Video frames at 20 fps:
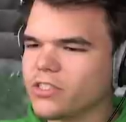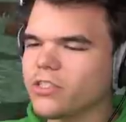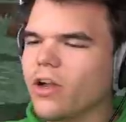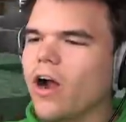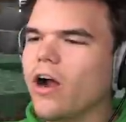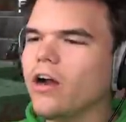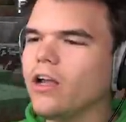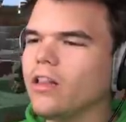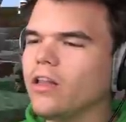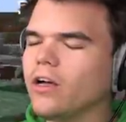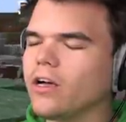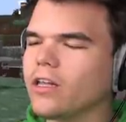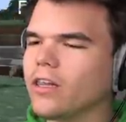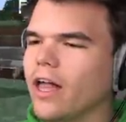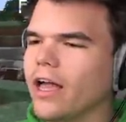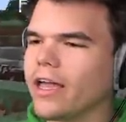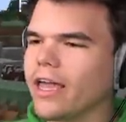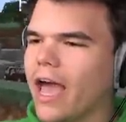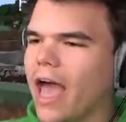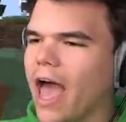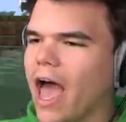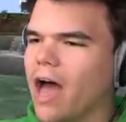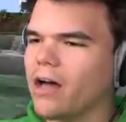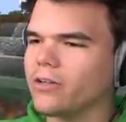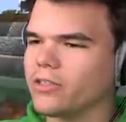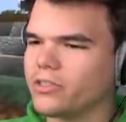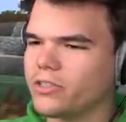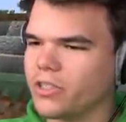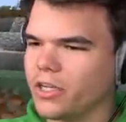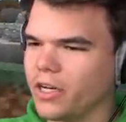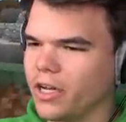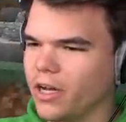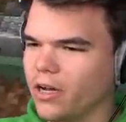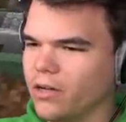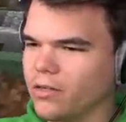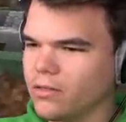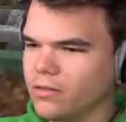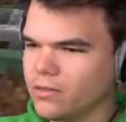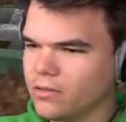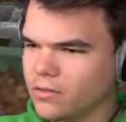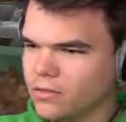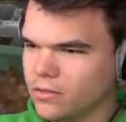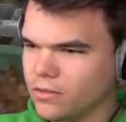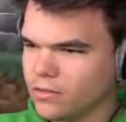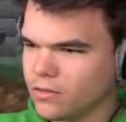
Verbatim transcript: starting to look like a house, you know? I'm the fastest one. Look